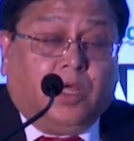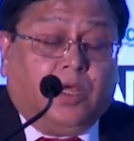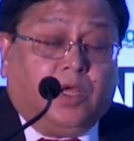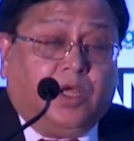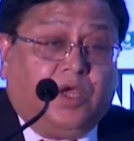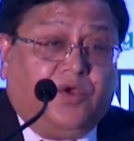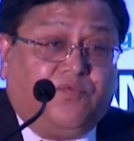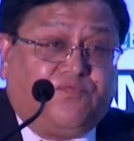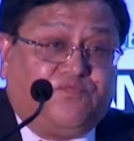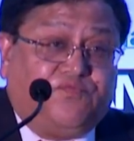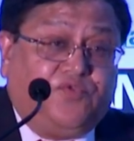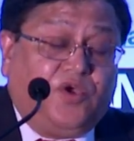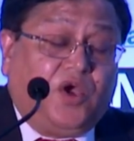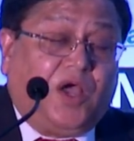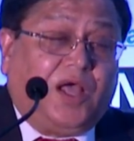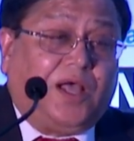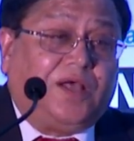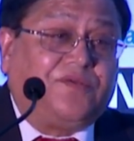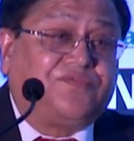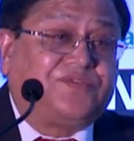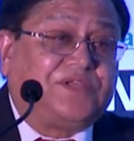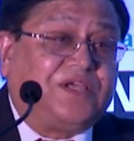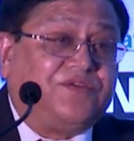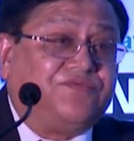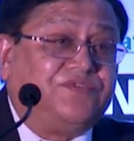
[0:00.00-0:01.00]
if you
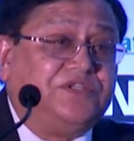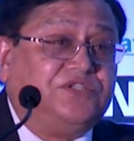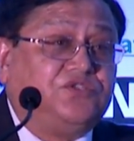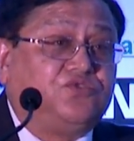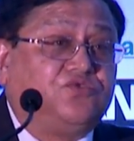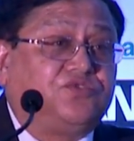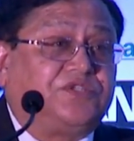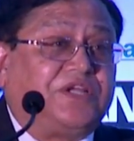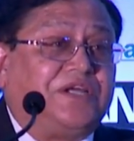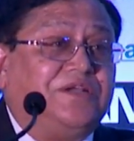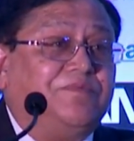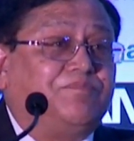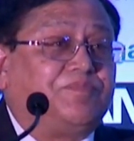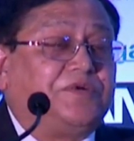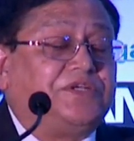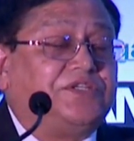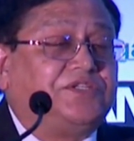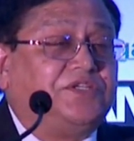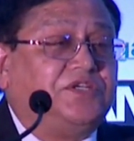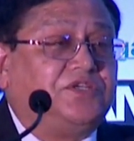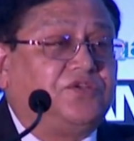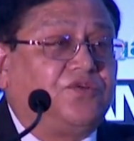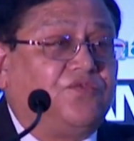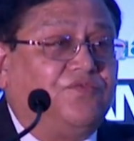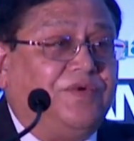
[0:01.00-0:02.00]
have 7 to
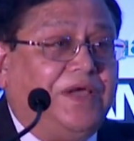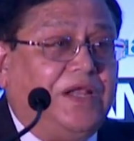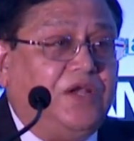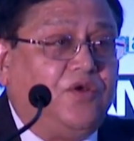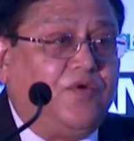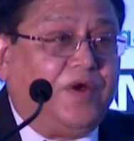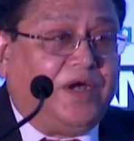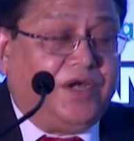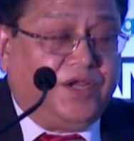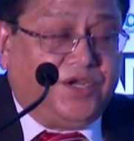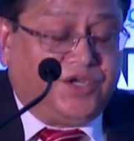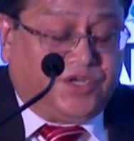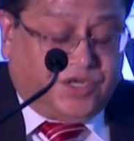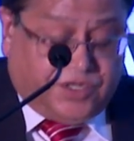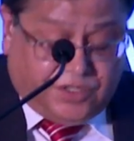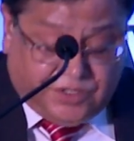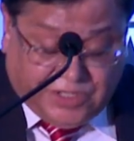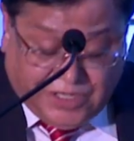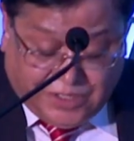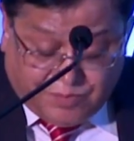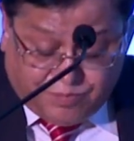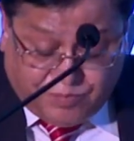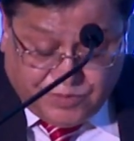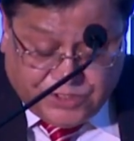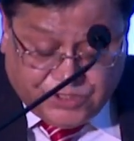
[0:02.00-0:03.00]
10% of value addition,
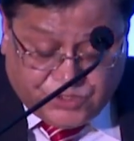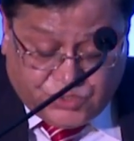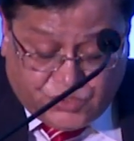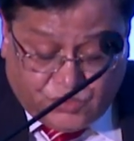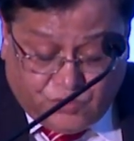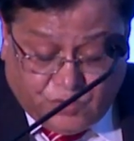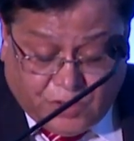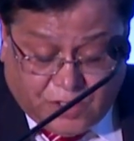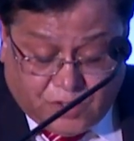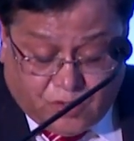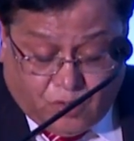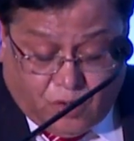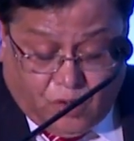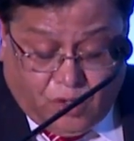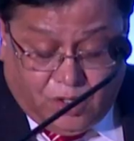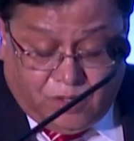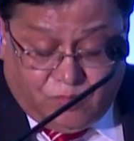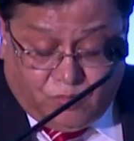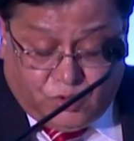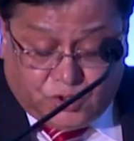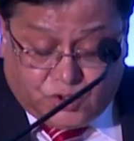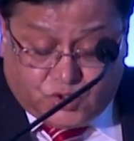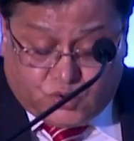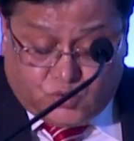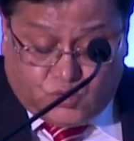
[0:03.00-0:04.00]
that means you are
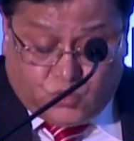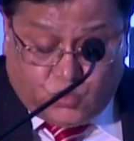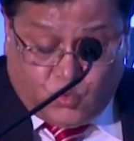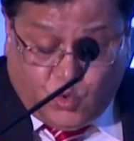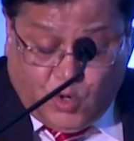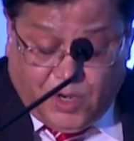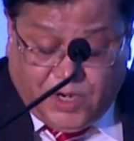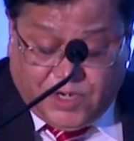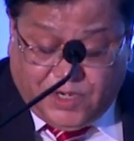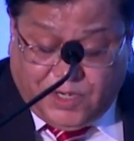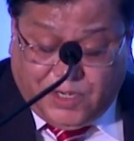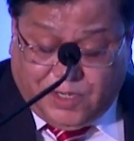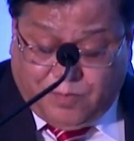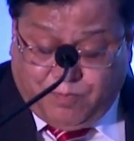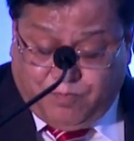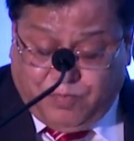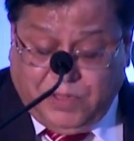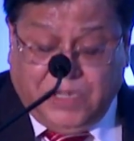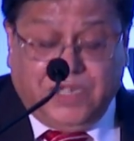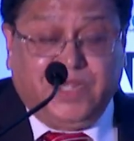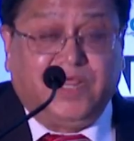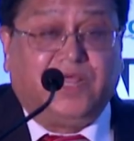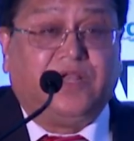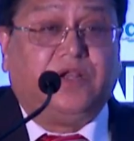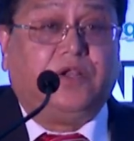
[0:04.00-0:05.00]
almost 200
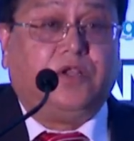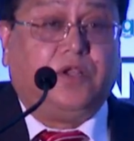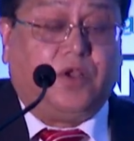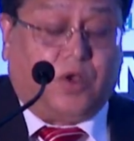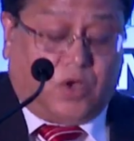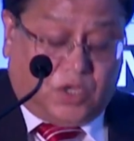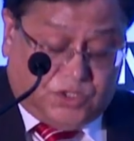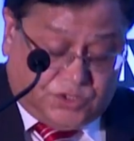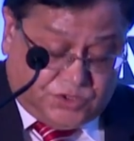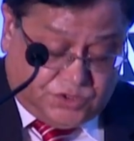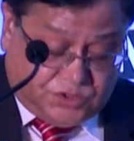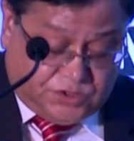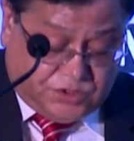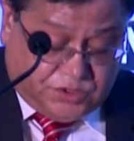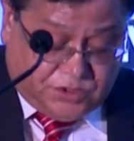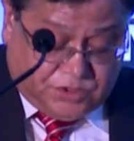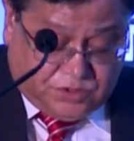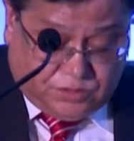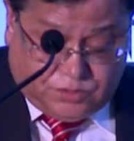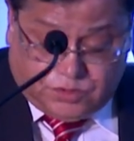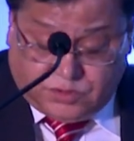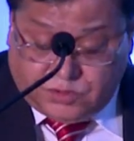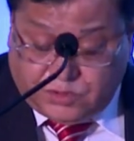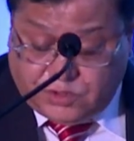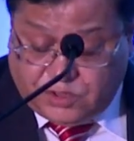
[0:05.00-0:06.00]
billion loss
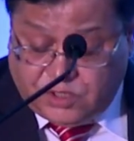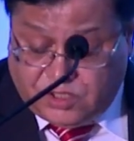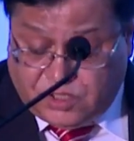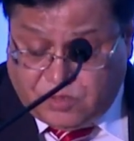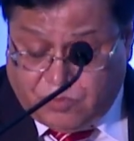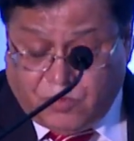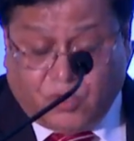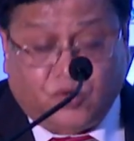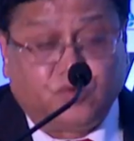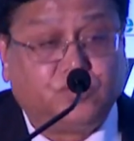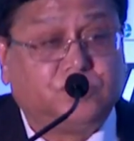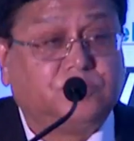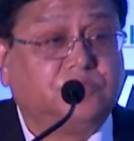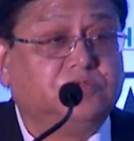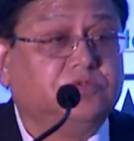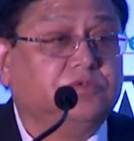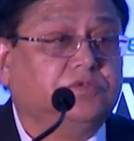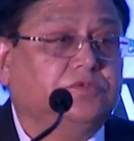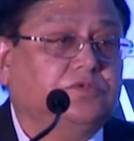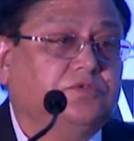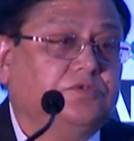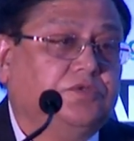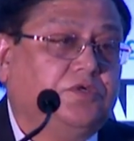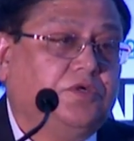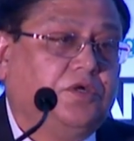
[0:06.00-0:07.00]
in about
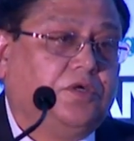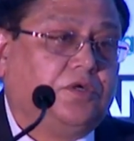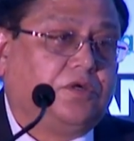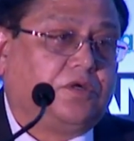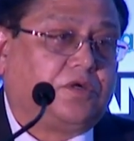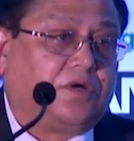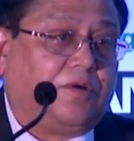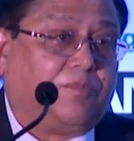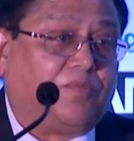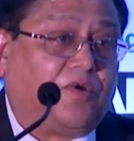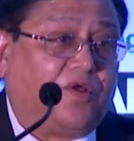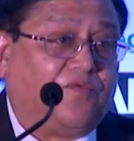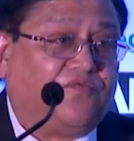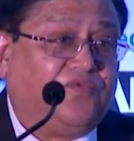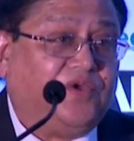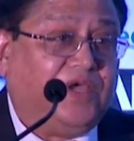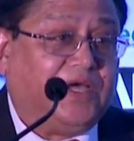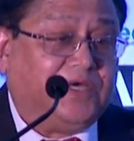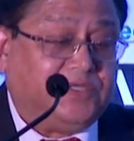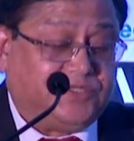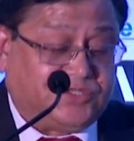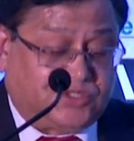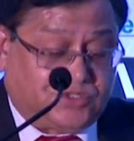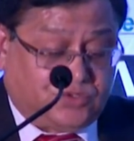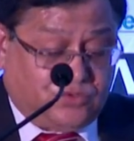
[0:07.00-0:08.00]
a couple of
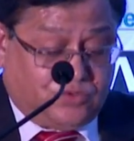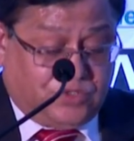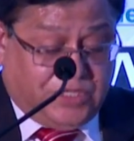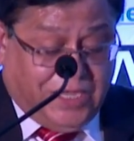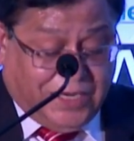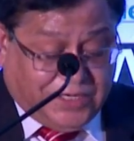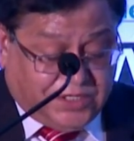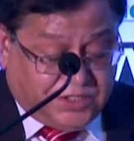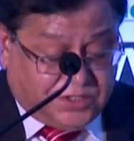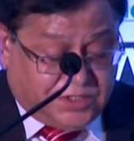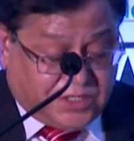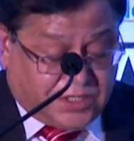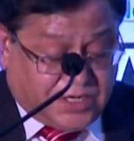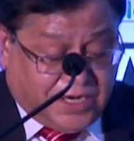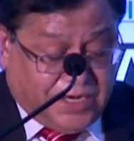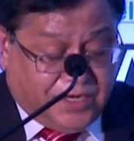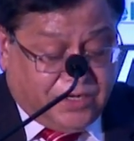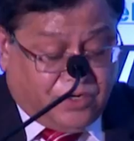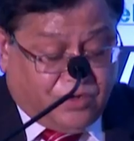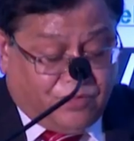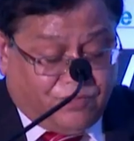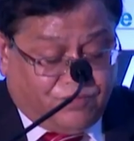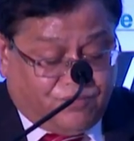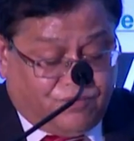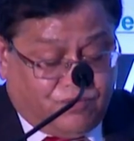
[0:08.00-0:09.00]
years. So that is the
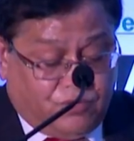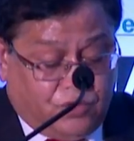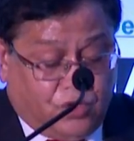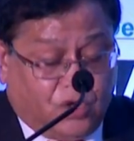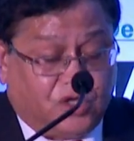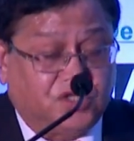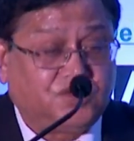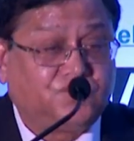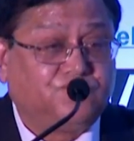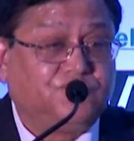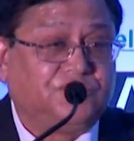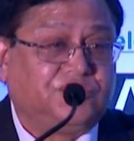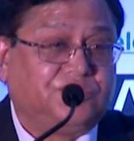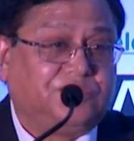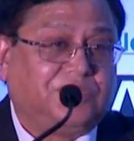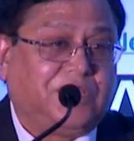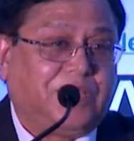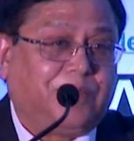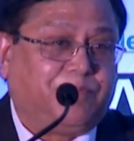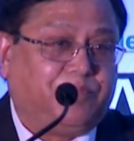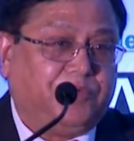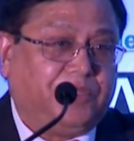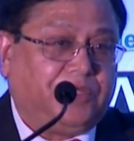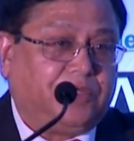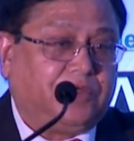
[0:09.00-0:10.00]
kind of loss which is
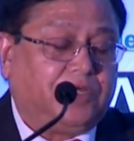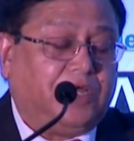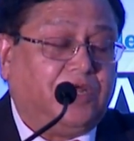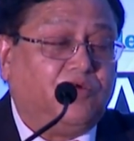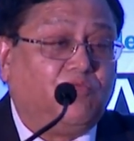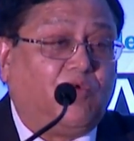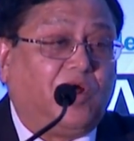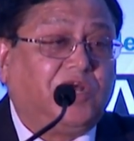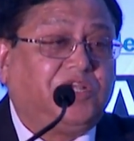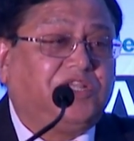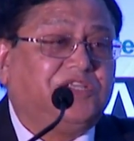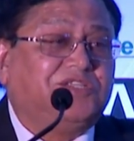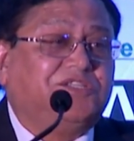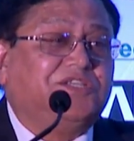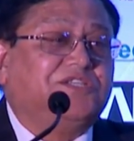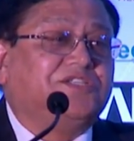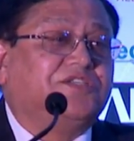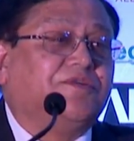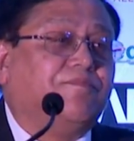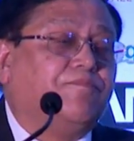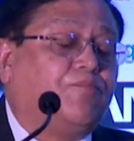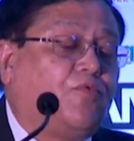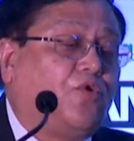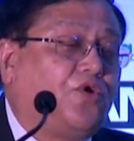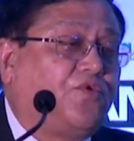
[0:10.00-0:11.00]
happening. And what is this
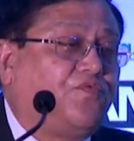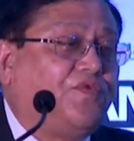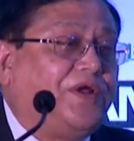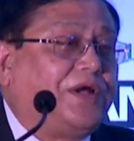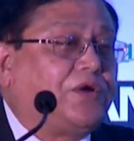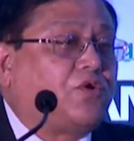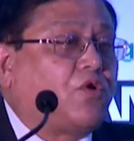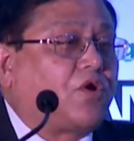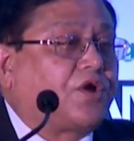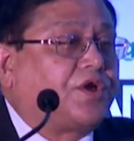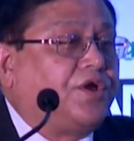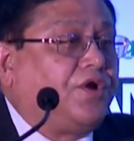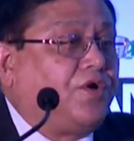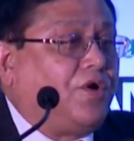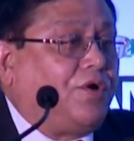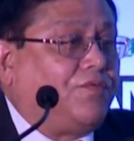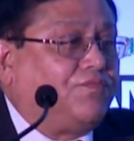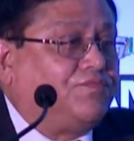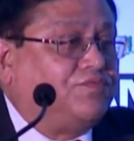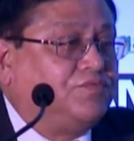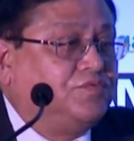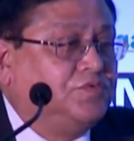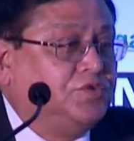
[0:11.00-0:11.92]
import we are talking of?